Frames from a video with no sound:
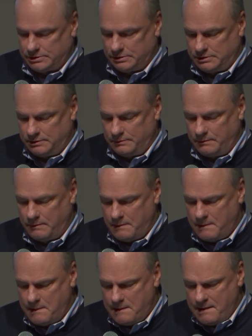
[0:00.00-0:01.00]
do.
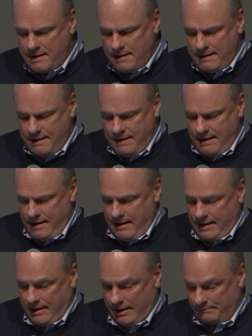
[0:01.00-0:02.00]

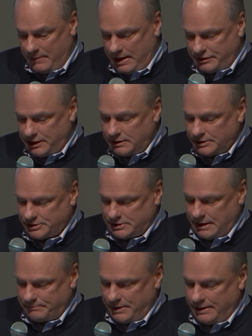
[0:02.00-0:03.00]
I think I'll
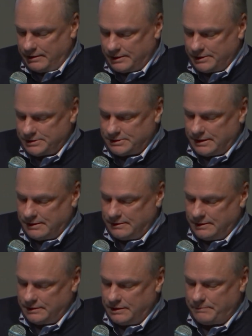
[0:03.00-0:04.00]
stop there because
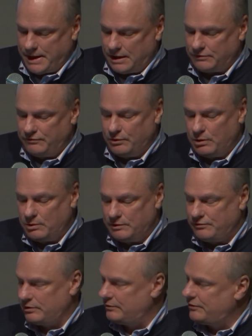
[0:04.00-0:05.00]
the path forward
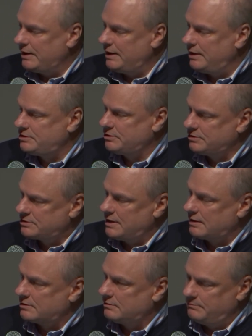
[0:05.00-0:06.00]
for the financial
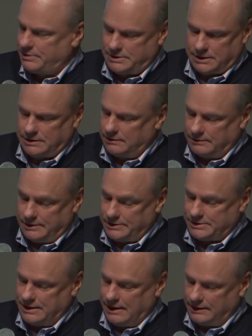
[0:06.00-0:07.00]
sector in particular
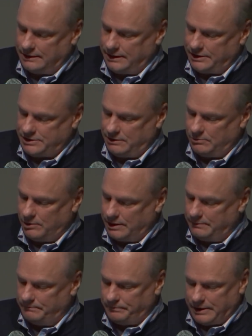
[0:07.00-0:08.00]
is not an easy
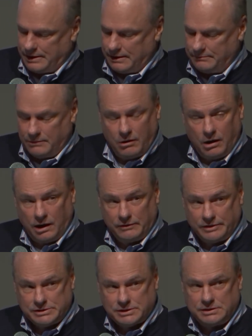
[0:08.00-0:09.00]
one. All of
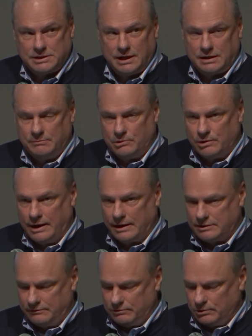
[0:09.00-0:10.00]
us can take a more
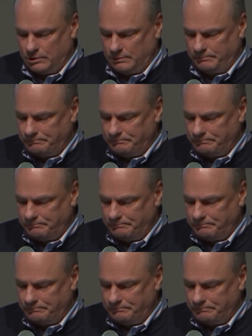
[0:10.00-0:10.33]
active role,